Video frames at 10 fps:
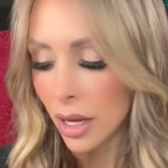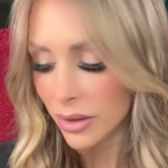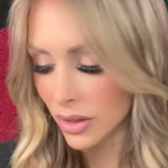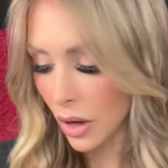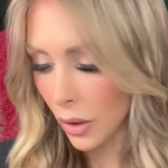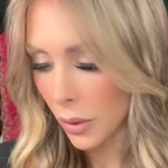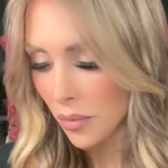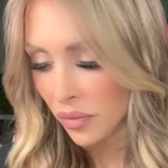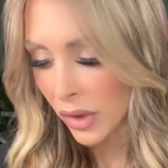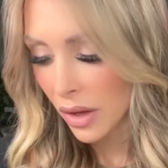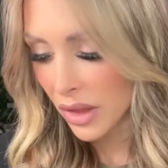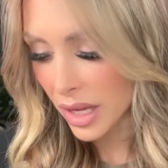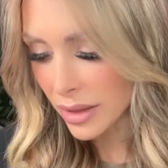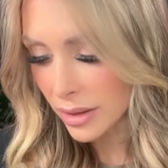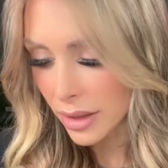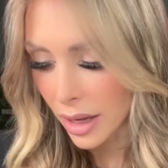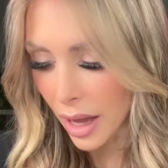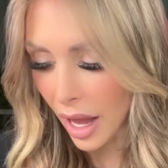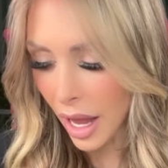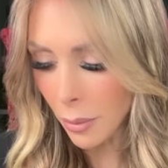So this
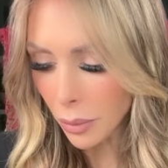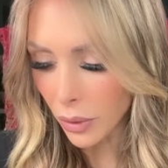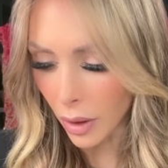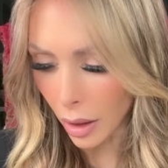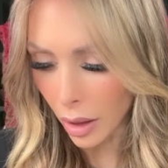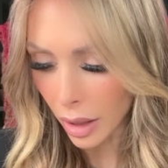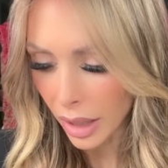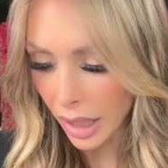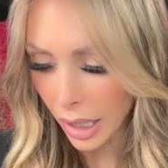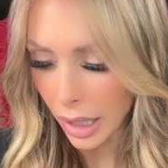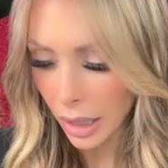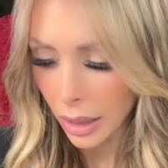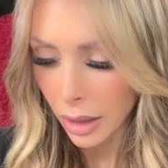emperor here